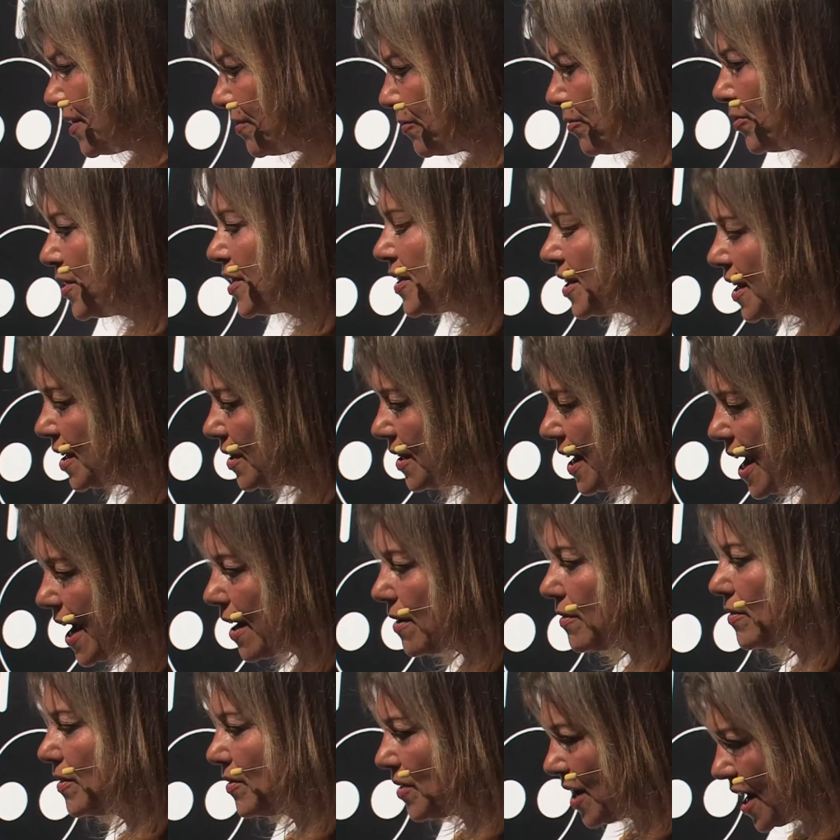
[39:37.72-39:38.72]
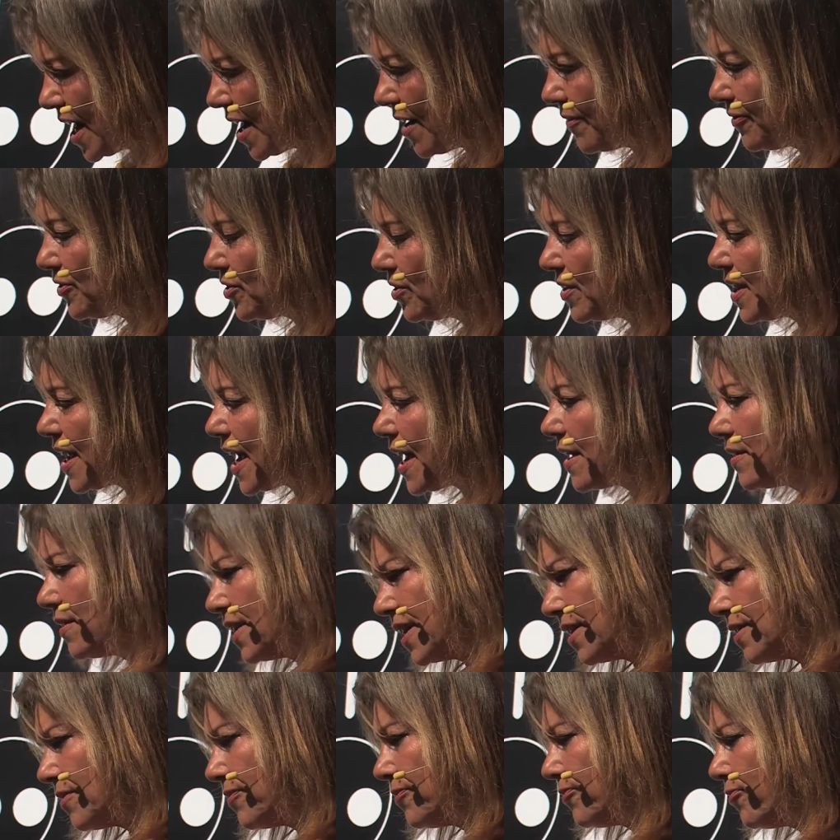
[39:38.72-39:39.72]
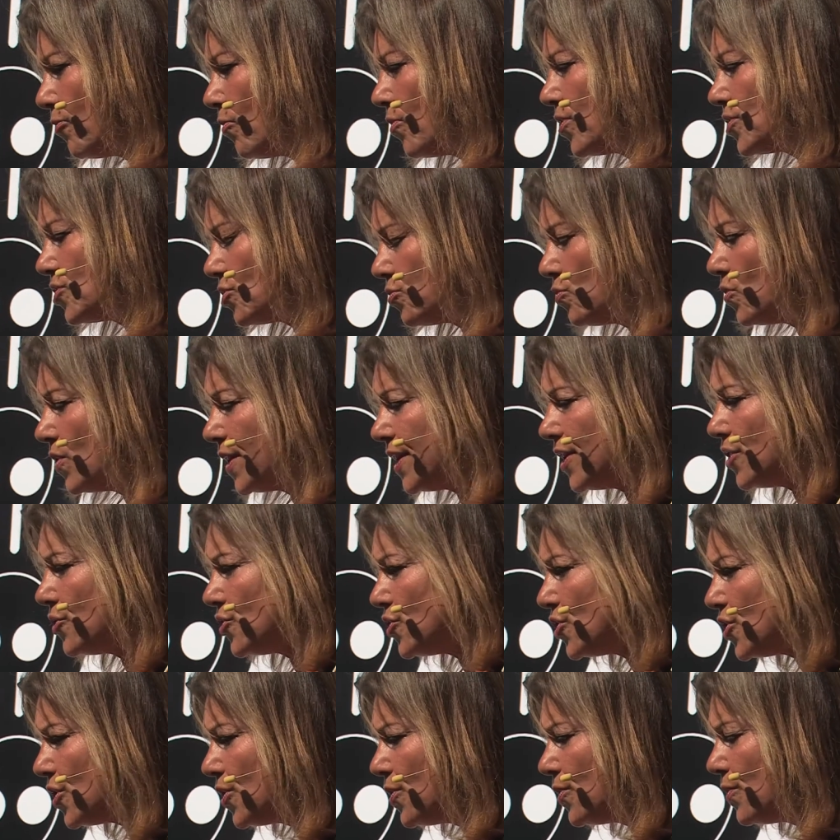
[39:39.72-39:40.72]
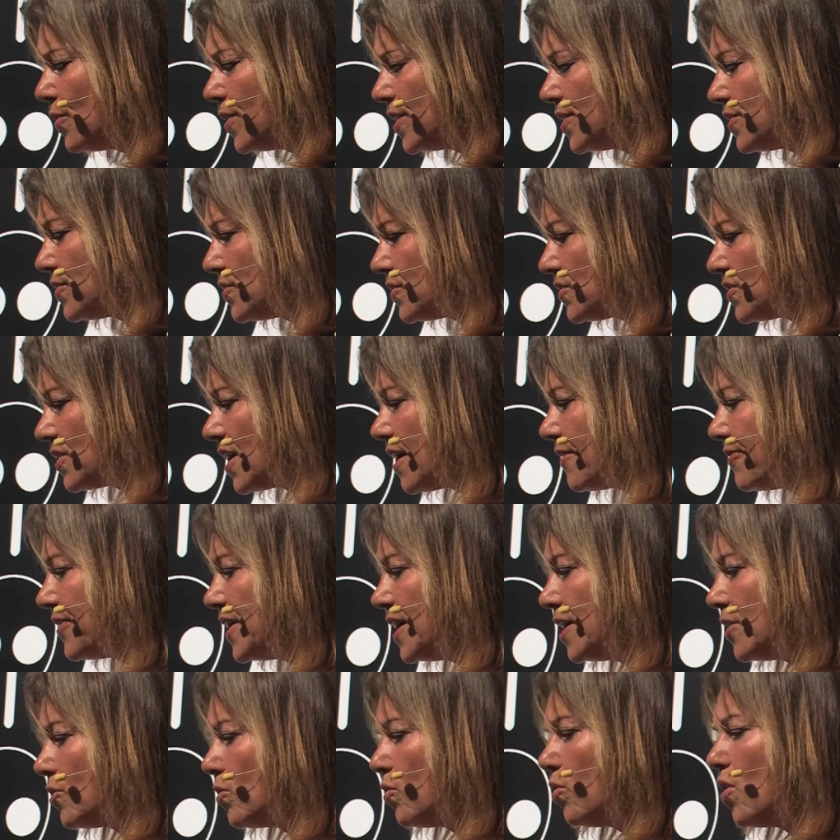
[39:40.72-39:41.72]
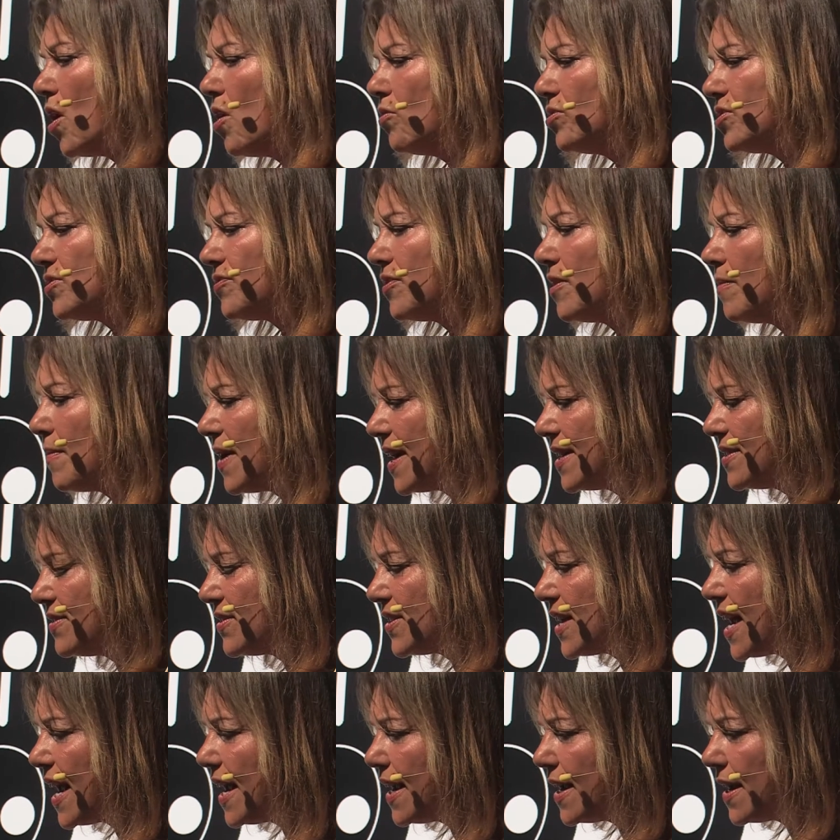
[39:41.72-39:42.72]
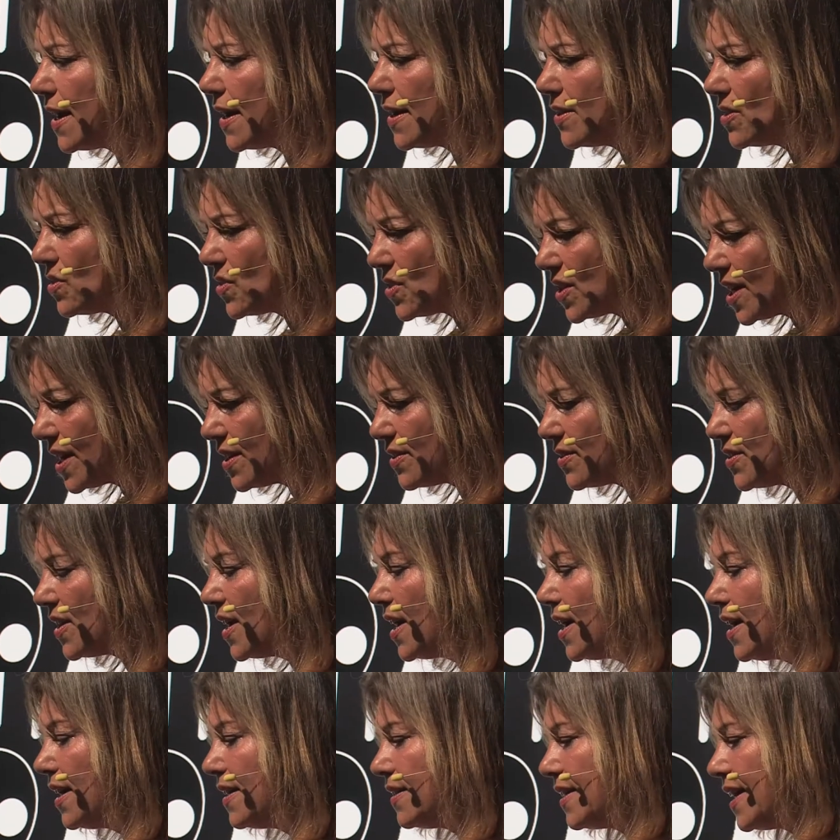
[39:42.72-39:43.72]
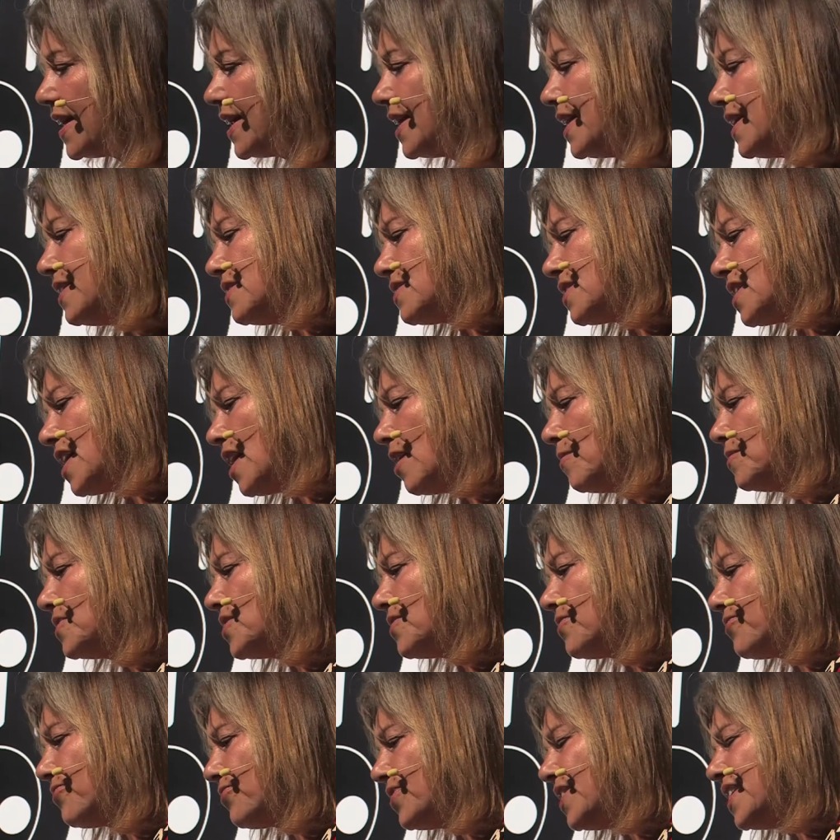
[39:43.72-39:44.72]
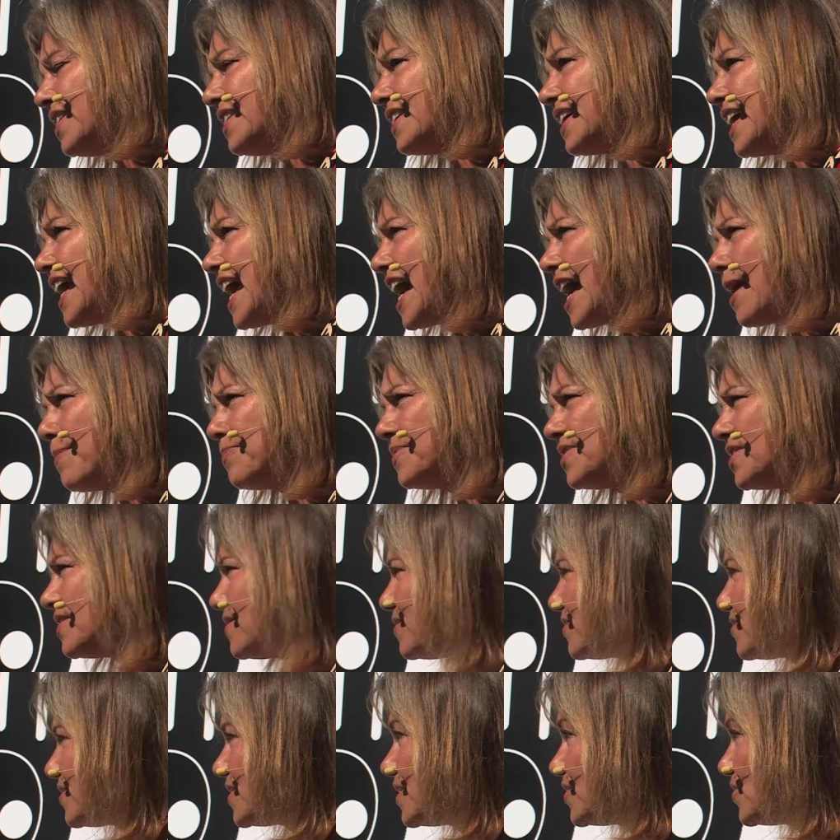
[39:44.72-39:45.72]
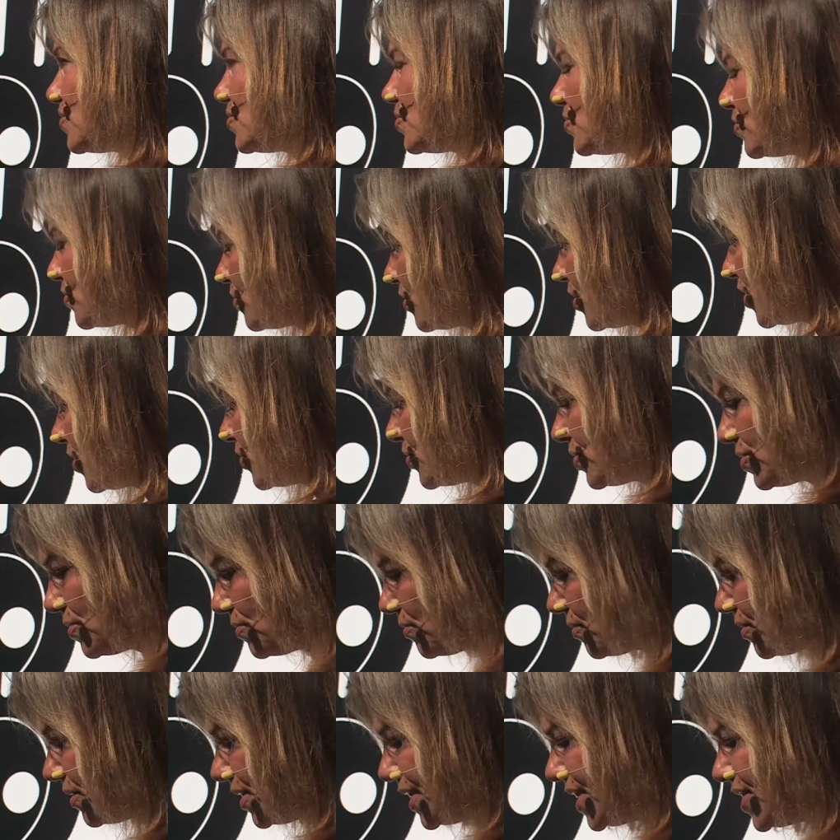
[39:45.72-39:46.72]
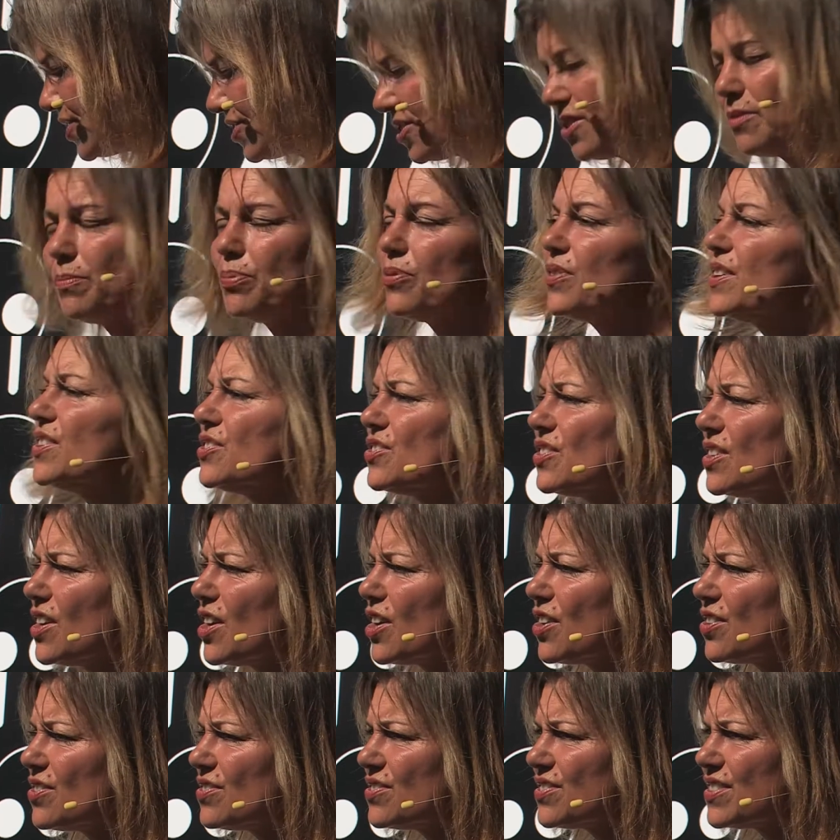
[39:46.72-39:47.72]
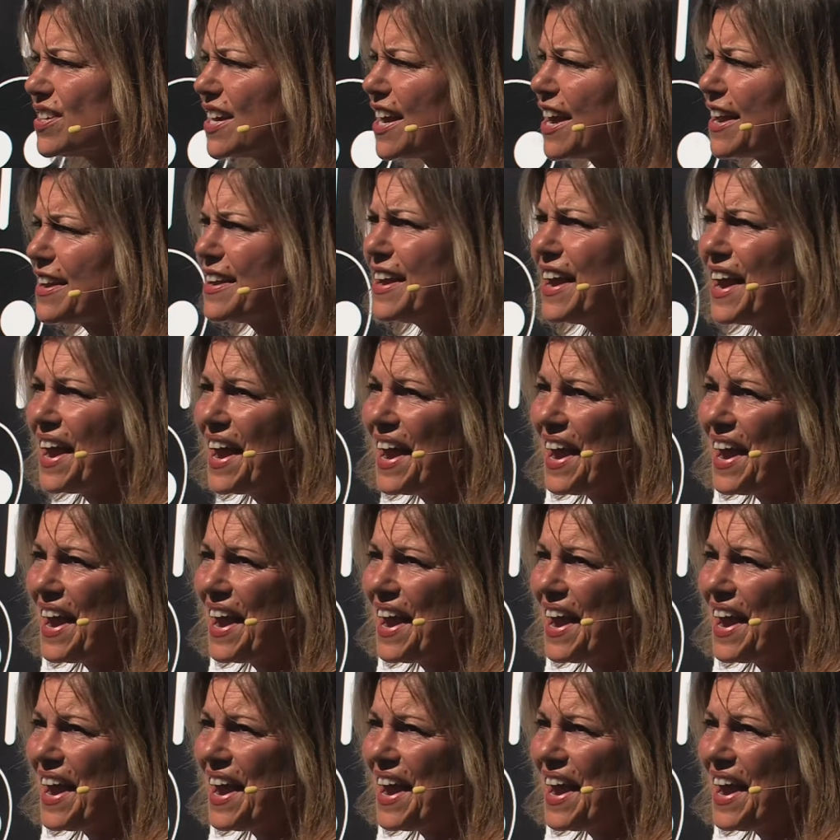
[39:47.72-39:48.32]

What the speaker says: within that, after that, like 4:22 and stuff, he quotes from Isaiah and says that he's come to free the captives and to release the prisoners. And